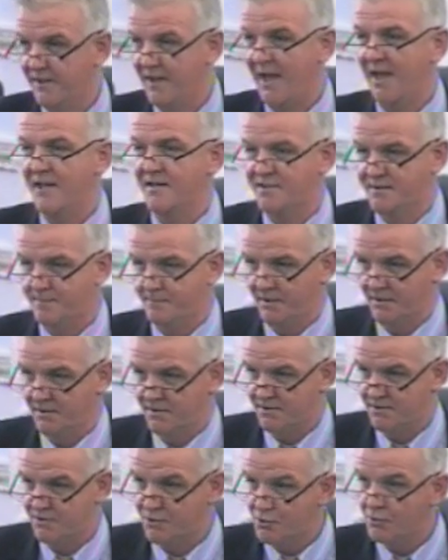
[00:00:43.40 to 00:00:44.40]

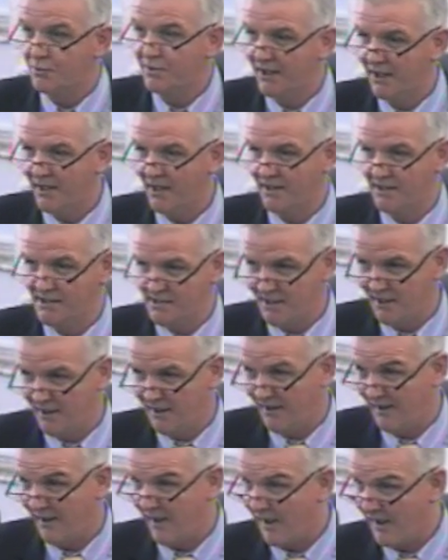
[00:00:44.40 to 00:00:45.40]
enhancements do the
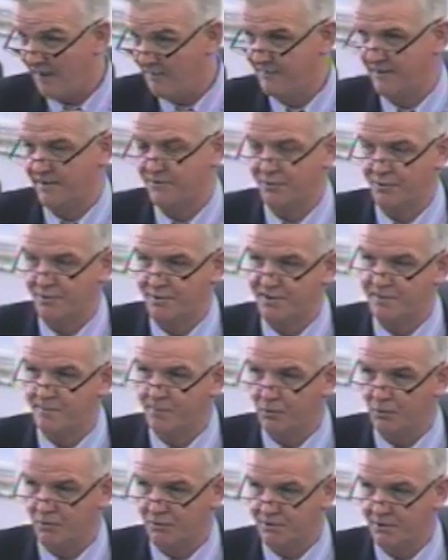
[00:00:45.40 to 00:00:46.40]
IDA have at their
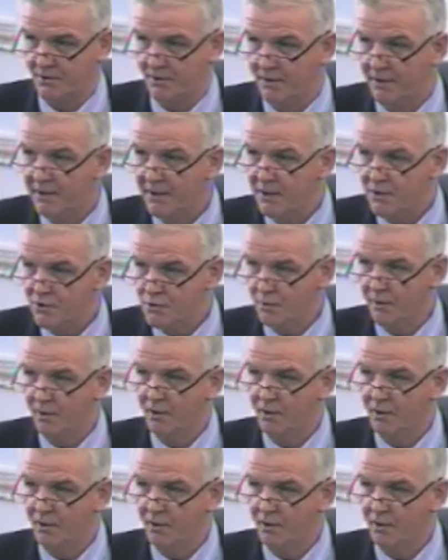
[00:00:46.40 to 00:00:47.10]
disposal to